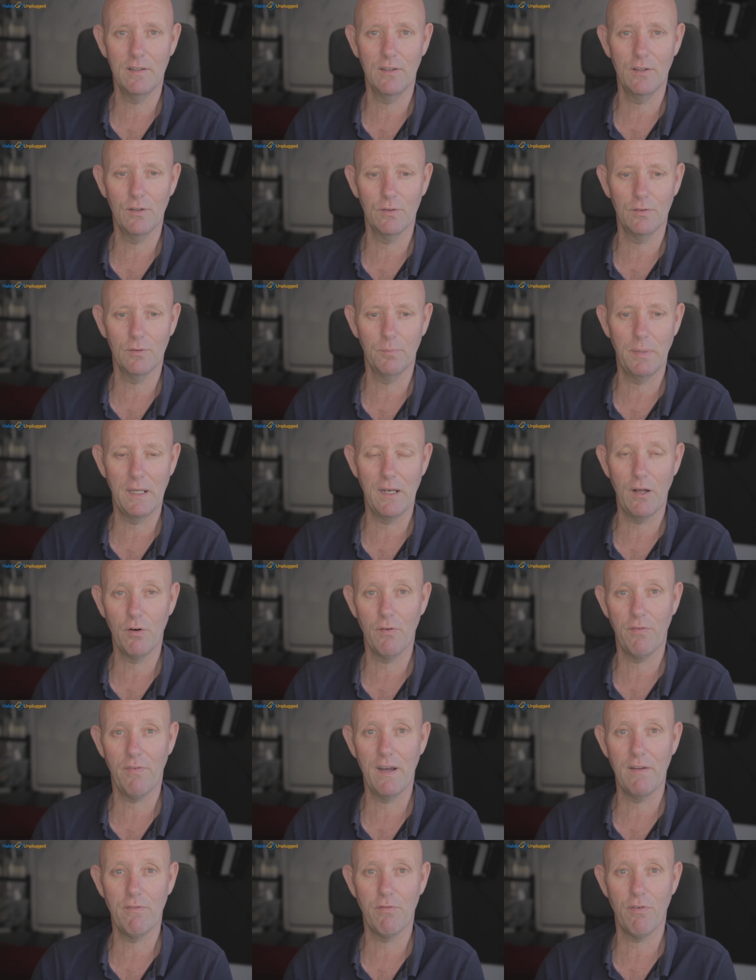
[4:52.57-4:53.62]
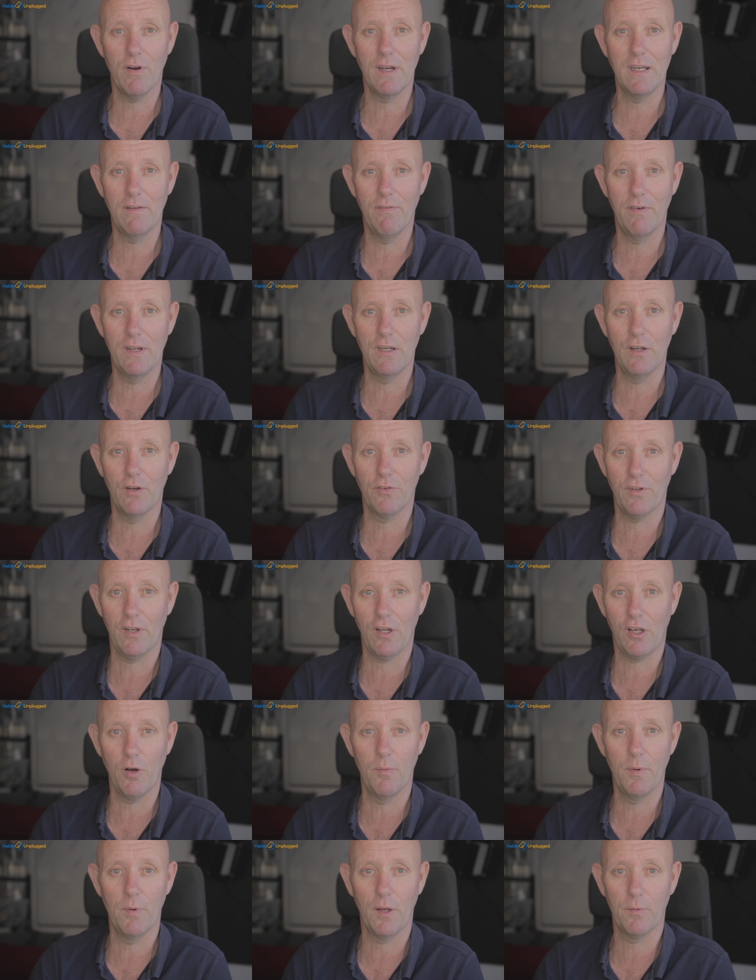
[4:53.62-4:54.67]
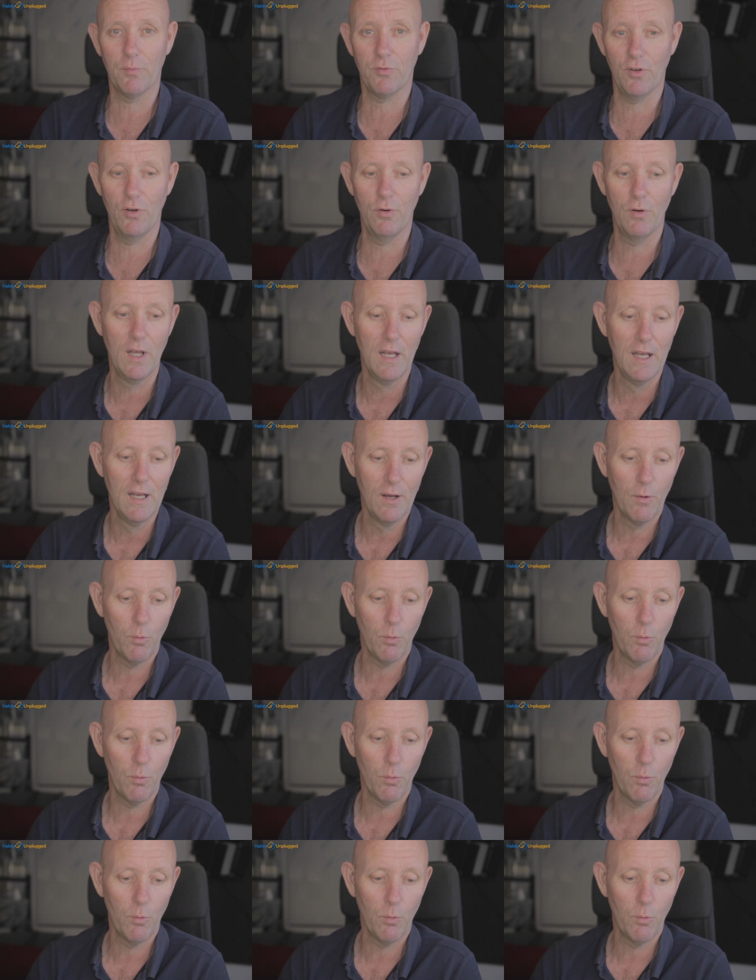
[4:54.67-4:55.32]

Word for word: you'll be notified for any videos that are coming up soon.